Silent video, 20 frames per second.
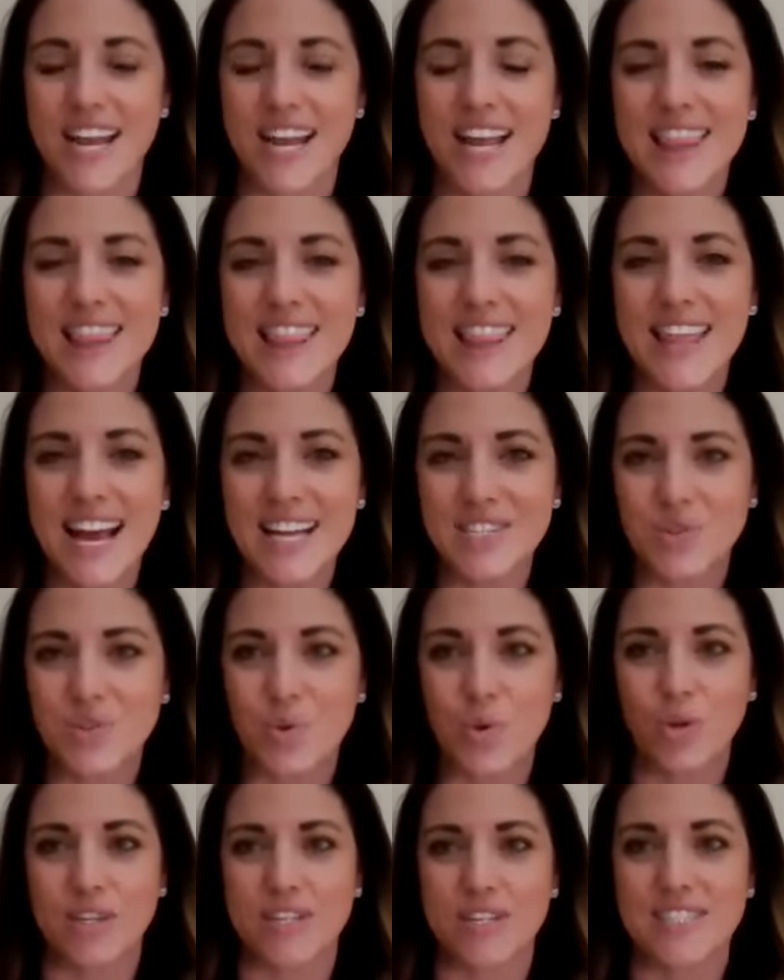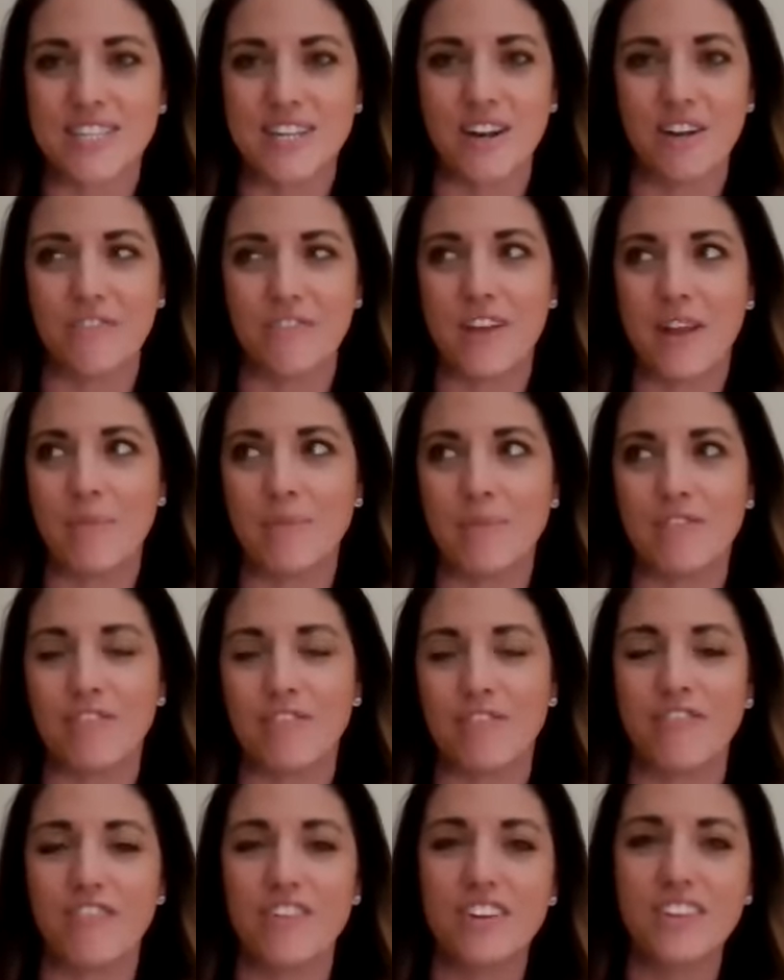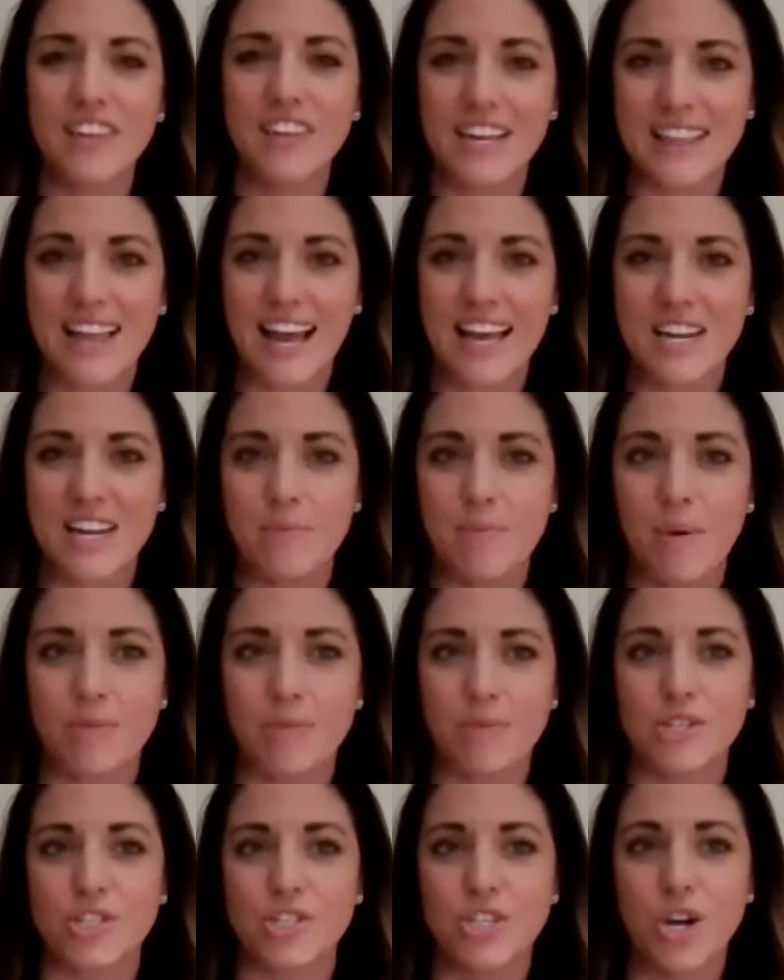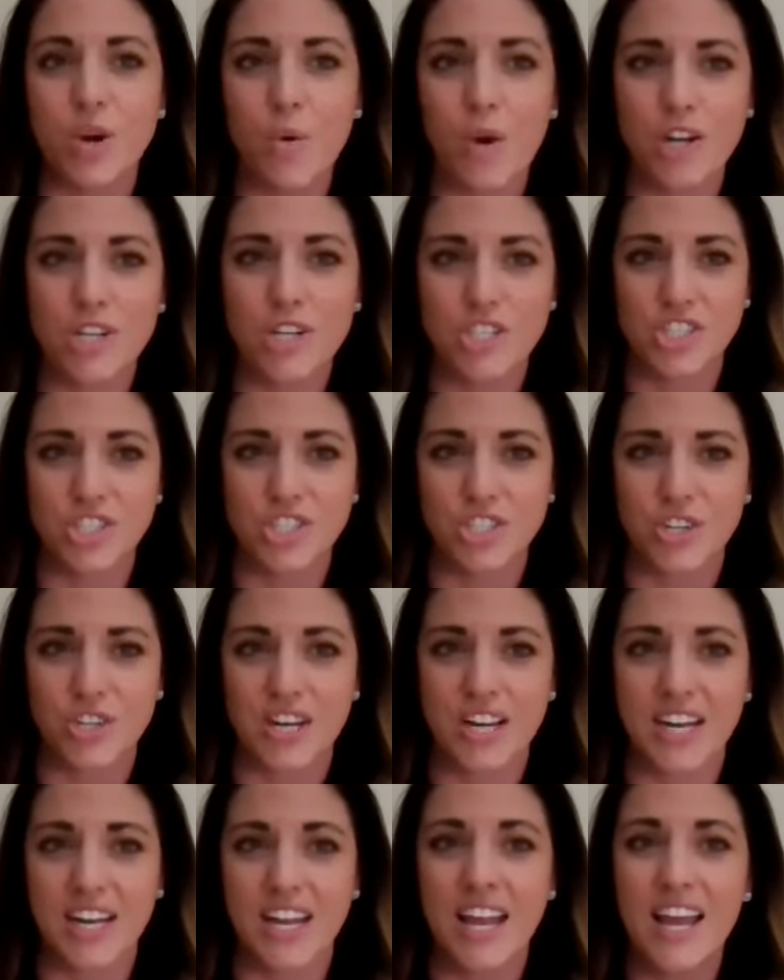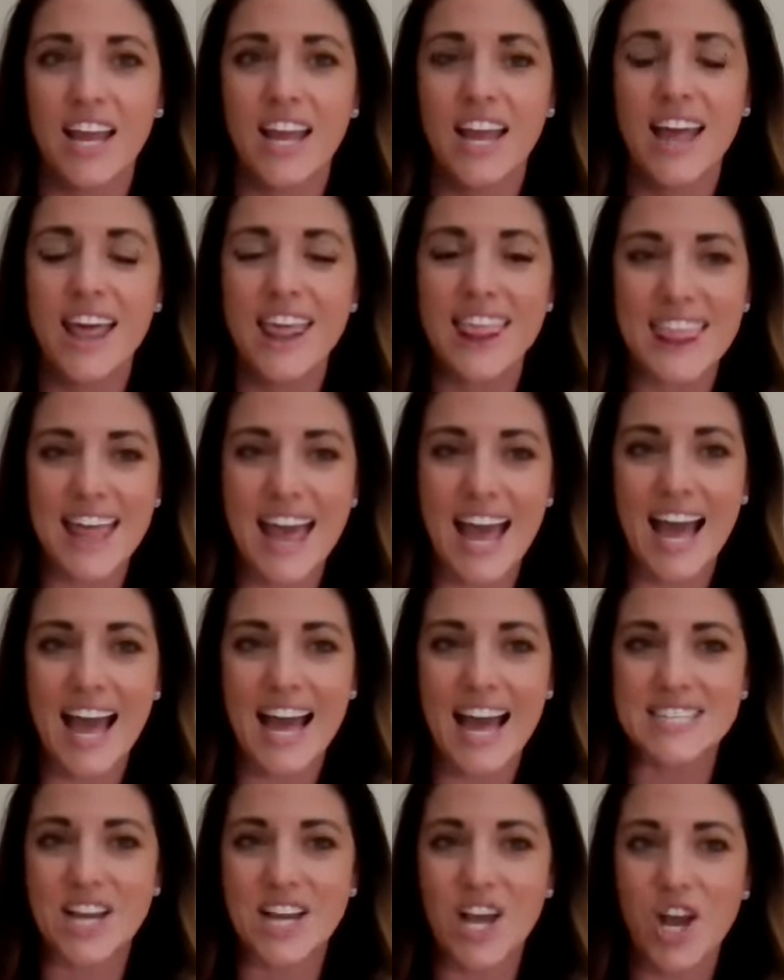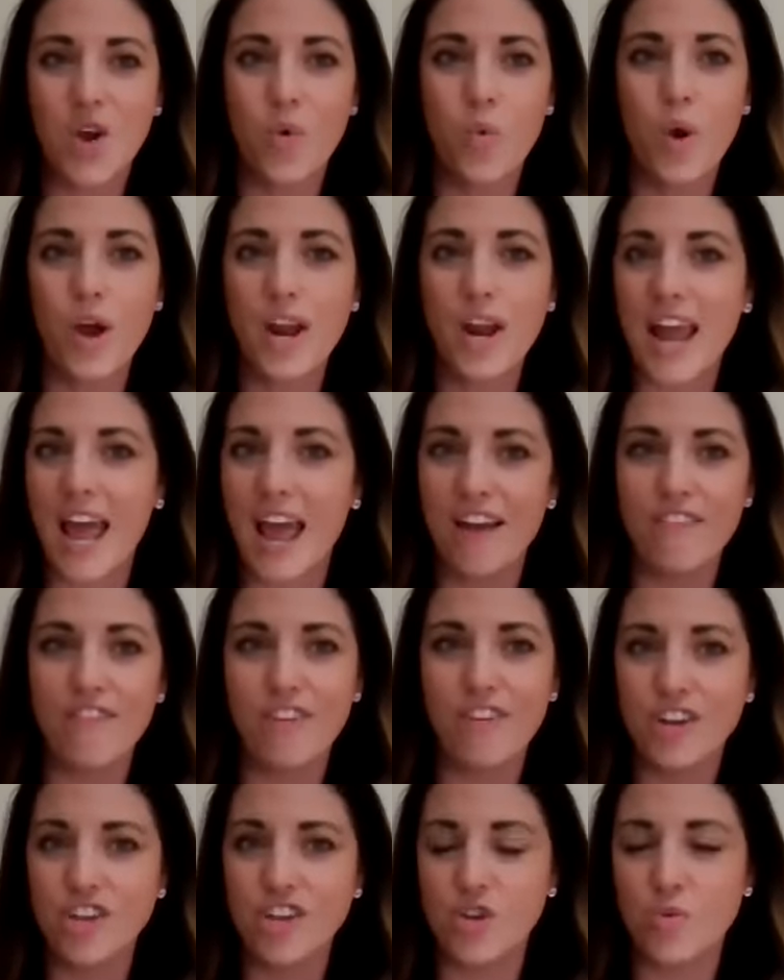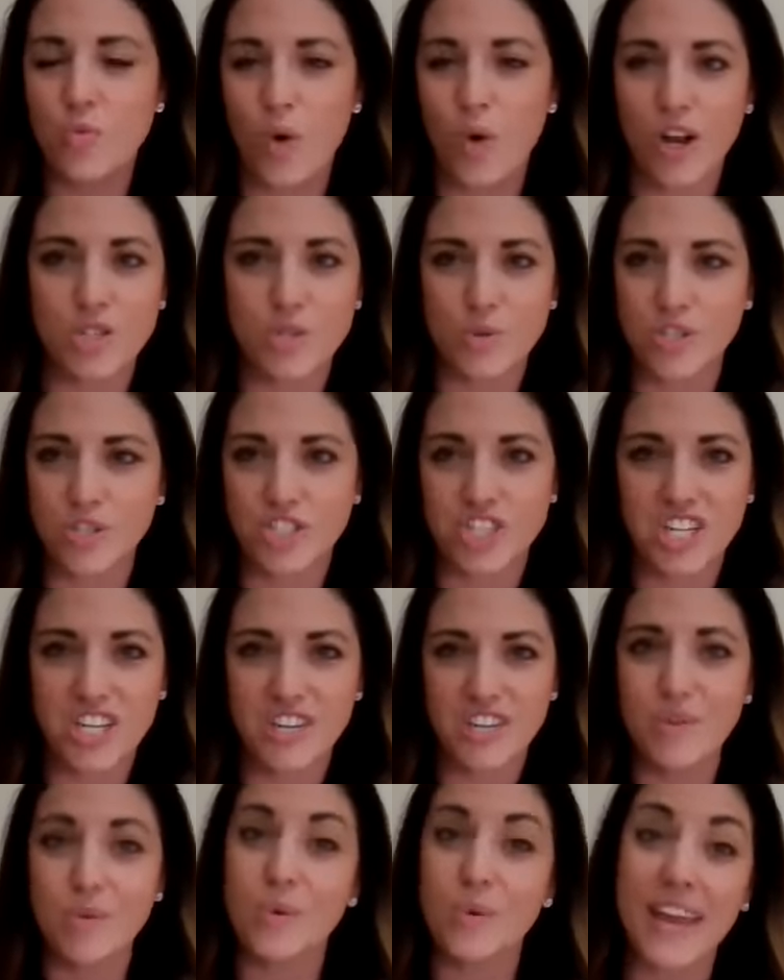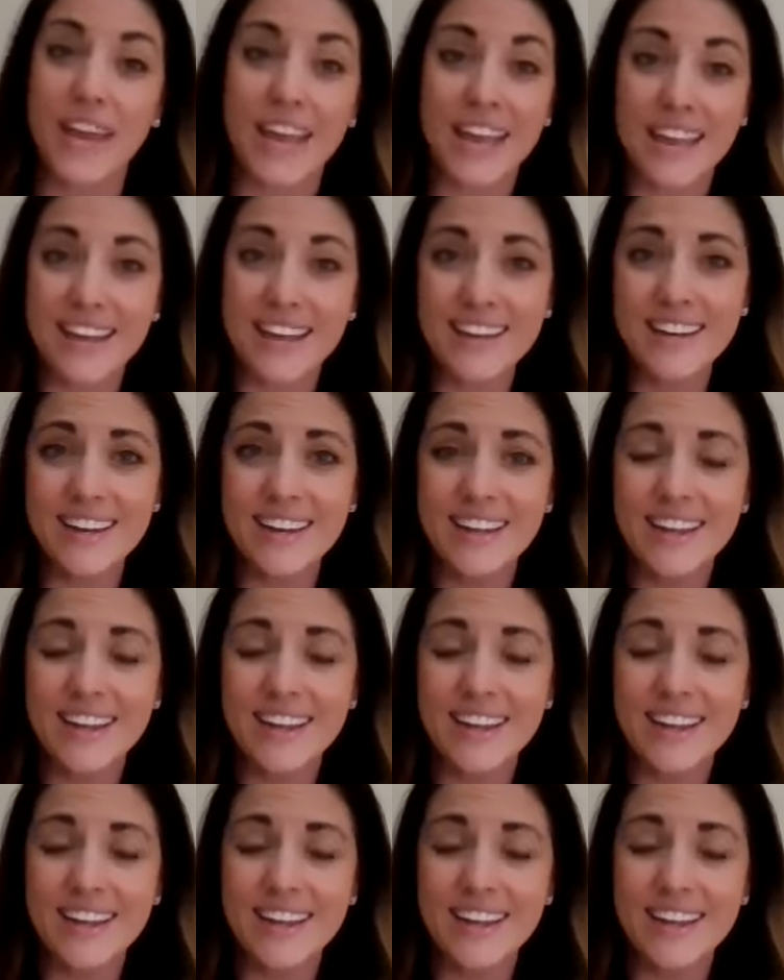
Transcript: And that's cool to see our family fulfilled like that and to be able to show our children that whatever you want to achieve, you can.